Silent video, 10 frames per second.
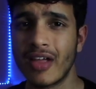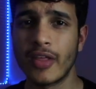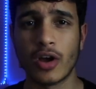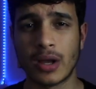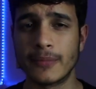
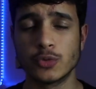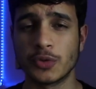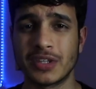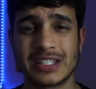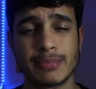that comes
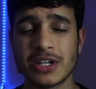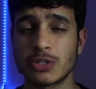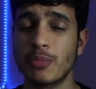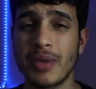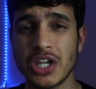with the
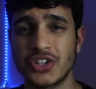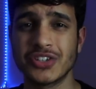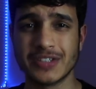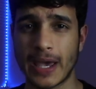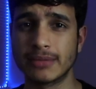especially major
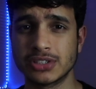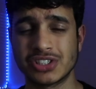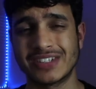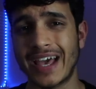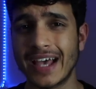exams such
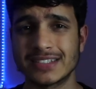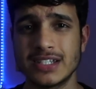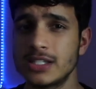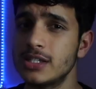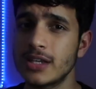as the
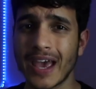SAT,